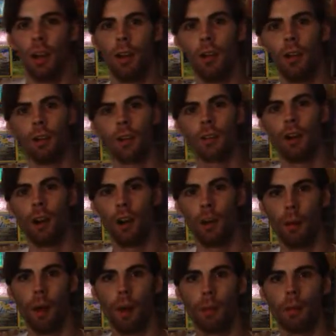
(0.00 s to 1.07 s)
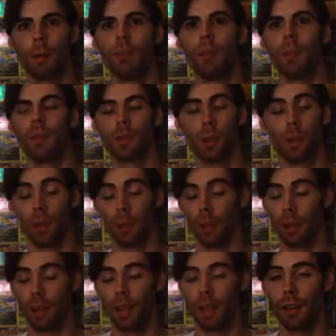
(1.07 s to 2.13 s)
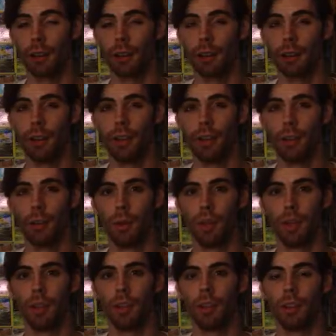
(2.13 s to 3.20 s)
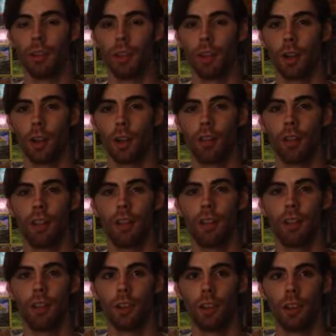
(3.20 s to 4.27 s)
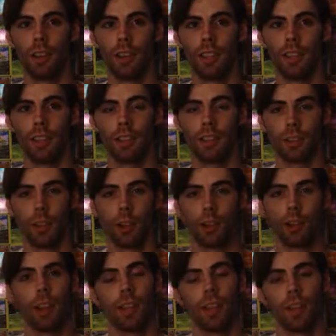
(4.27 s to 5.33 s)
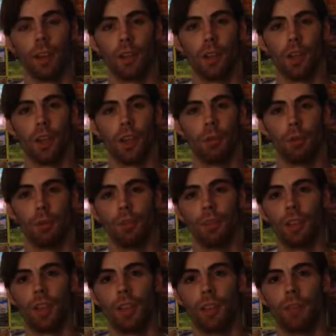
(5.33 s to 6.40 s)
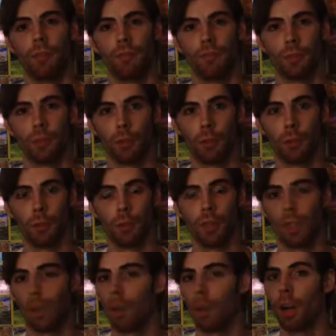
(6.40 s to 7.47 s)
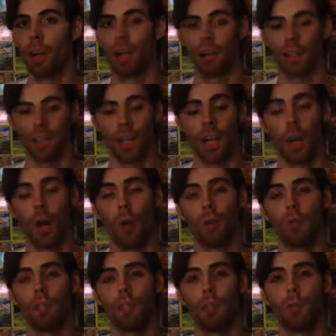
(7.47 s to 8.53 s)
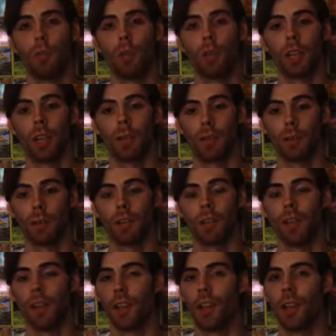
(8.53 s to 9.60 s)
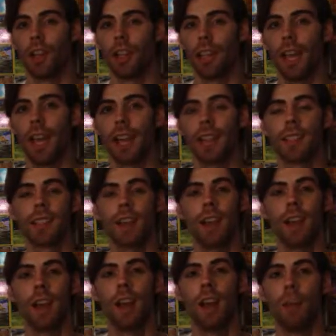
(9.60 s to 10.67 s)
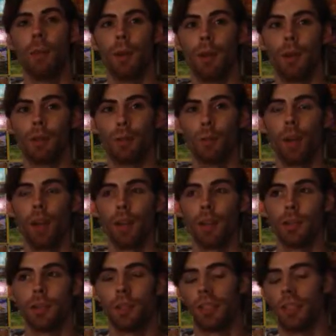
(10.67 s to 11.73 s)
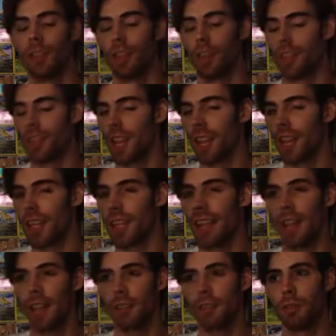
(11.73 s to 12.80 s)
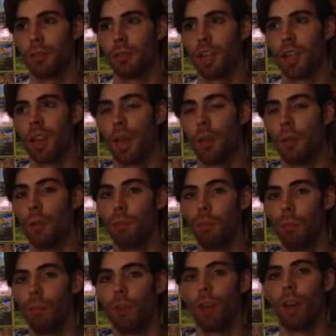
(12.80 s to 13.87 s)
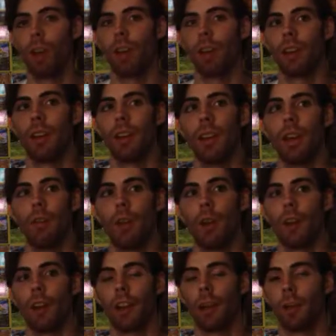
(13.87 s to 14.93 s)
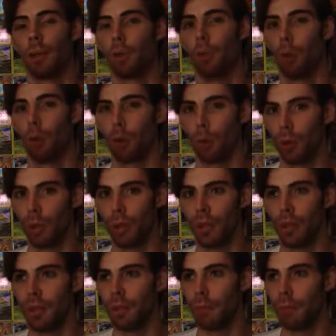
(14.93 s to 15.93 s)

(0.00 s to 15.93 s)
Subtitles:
First of all, a popular build going around with the Darkrai Yveltal is Darkrai Yveltal and Bouffalant, using double colorless not only to do more damage with Yveltal EX, but as well as using Yveltal's second attack to share that with Bouffalant, powering it up even more quickly,